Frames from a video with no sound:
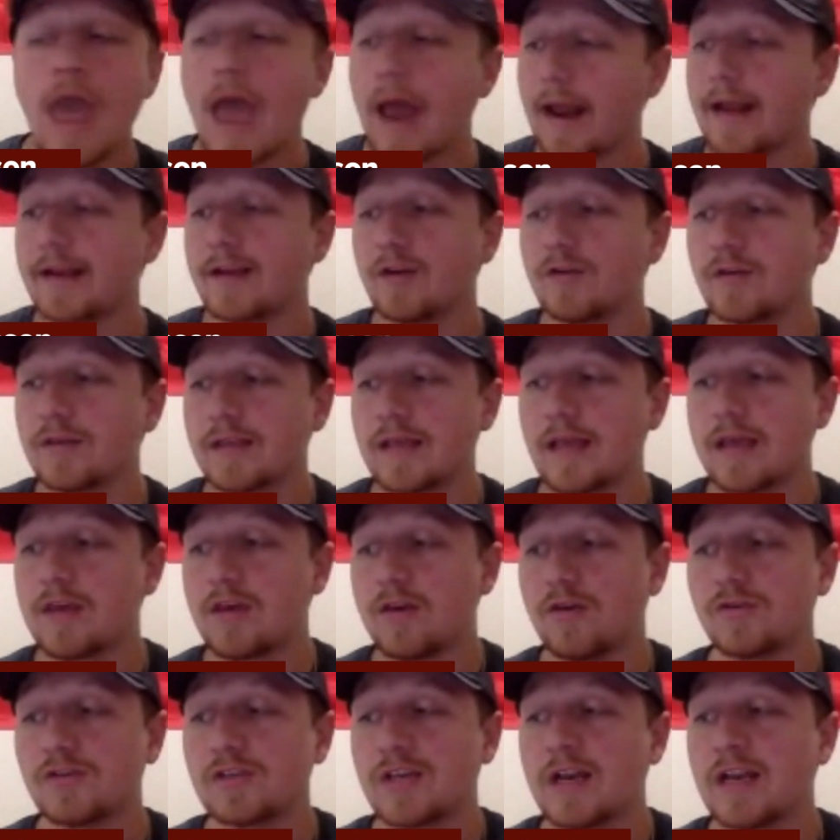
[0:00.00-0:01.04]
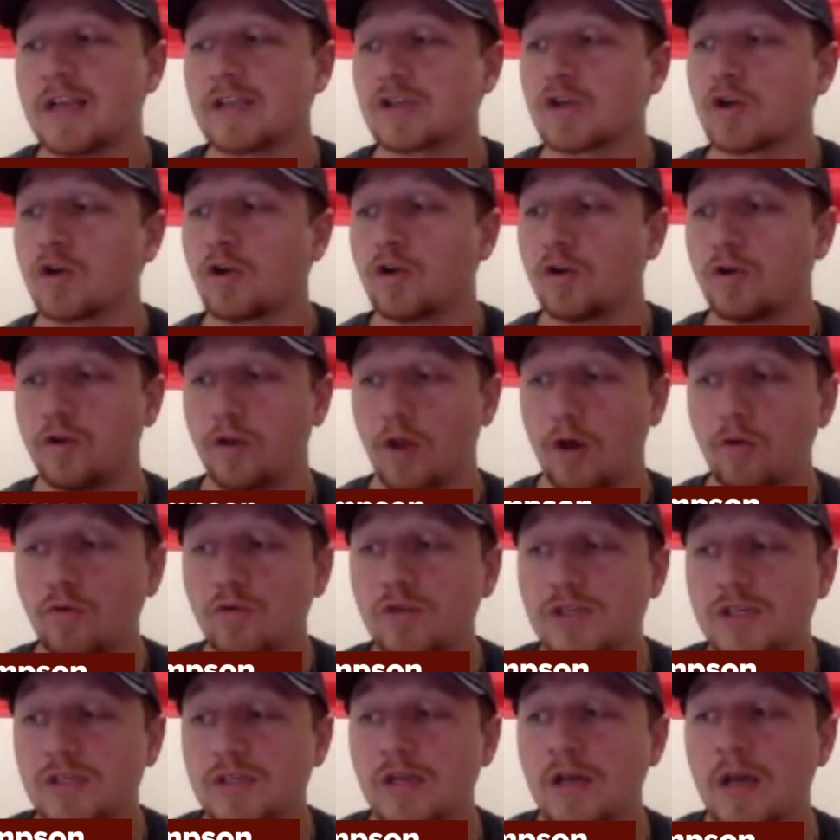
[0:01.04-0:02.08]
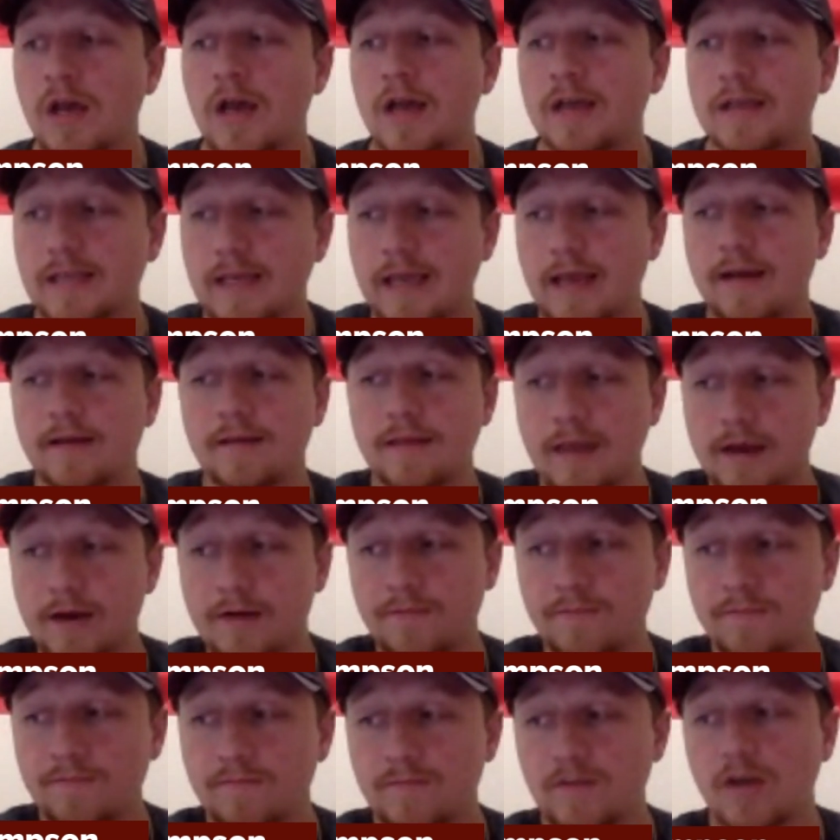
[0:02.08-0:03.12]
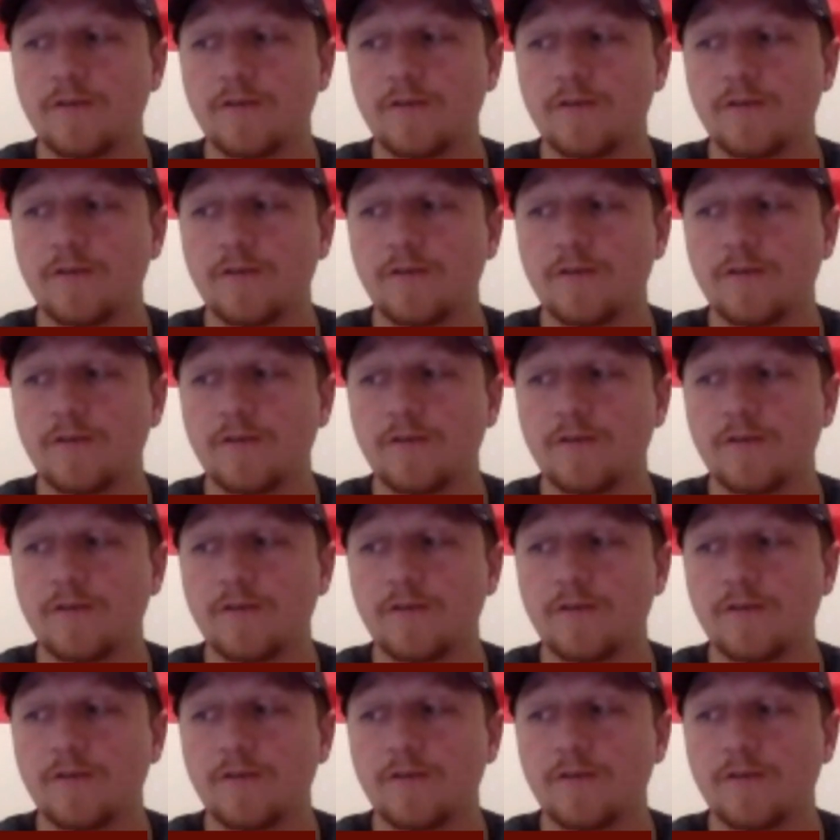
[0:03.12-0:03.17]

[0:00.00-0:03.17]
And I do think that Houston is close to getting there.